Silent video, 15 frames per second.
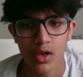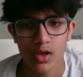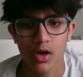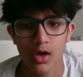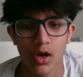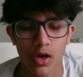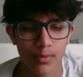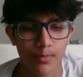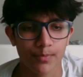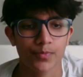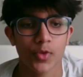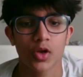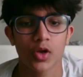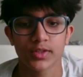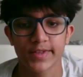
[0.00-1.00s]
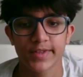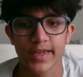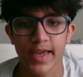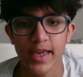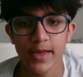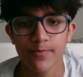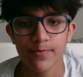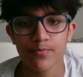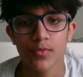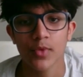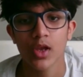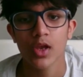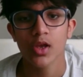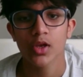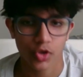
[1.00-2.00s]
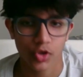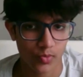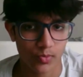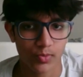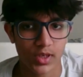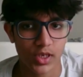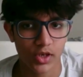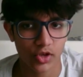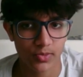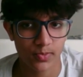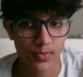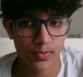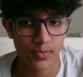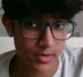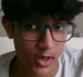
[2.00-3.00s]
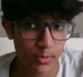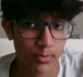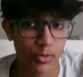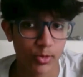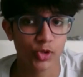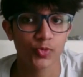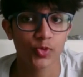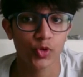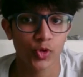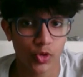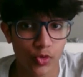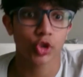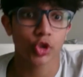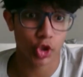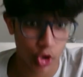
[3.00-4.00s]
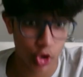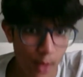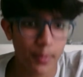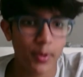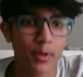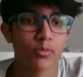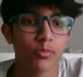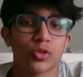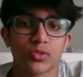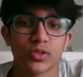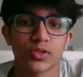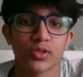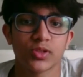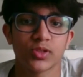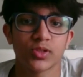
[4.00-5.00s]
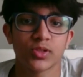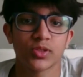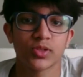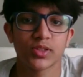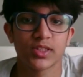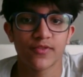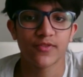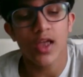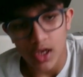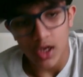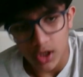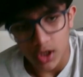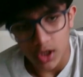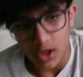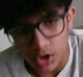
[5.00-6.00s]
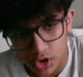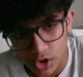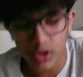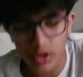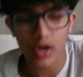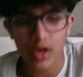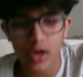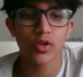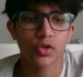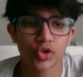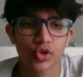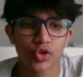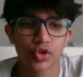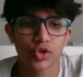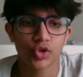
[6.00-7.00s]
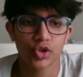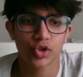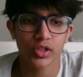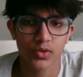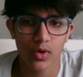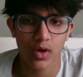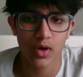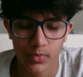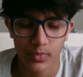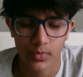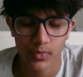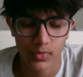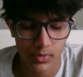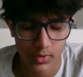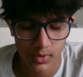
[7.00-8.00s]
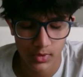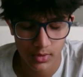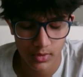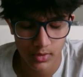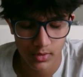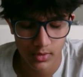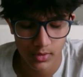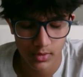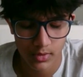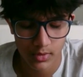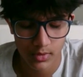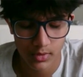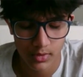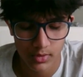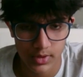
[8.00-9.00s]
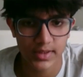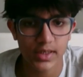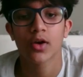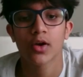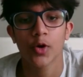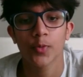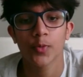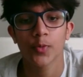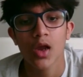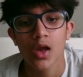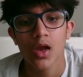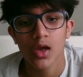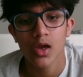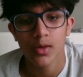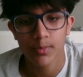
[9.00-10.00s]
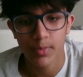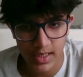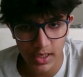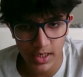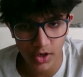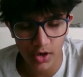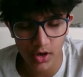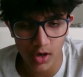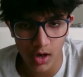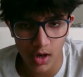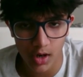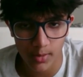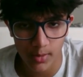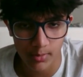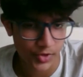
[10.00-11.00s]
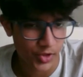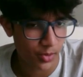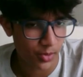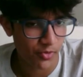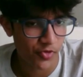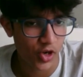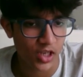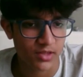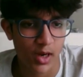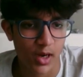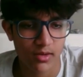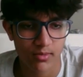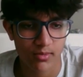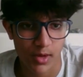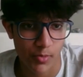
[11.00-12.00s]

on c8. So here is played. Now bishop to e3, stopping bishop to c5. So now he retreats to d6, Hikaru. But here, some of you guys might